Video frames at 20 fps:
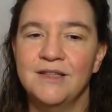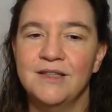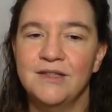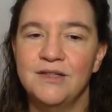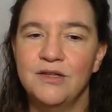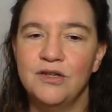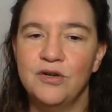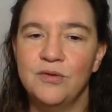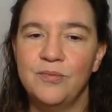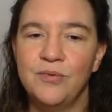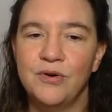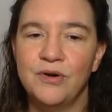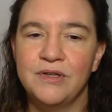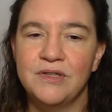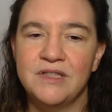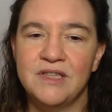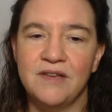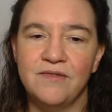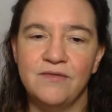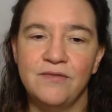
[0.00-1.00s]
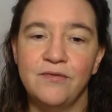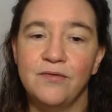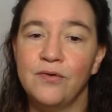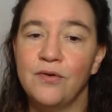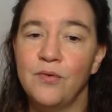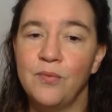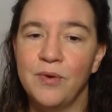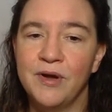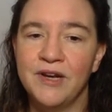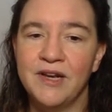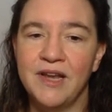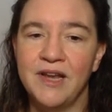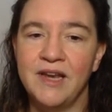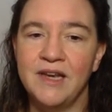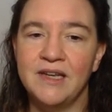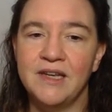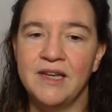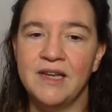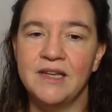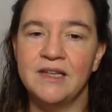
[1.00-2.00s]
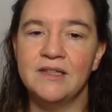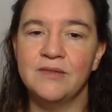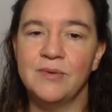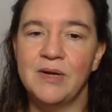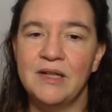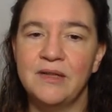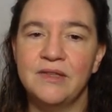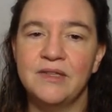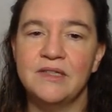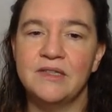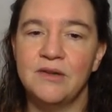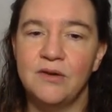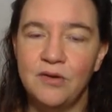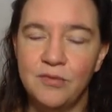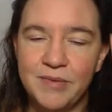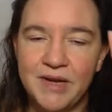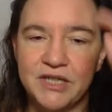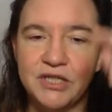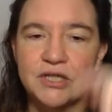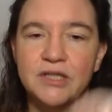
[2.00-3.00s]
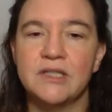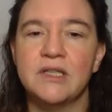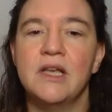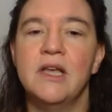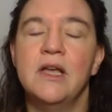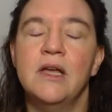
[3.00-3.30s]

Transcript: zero point seven four one eight eight. Well, this all matches.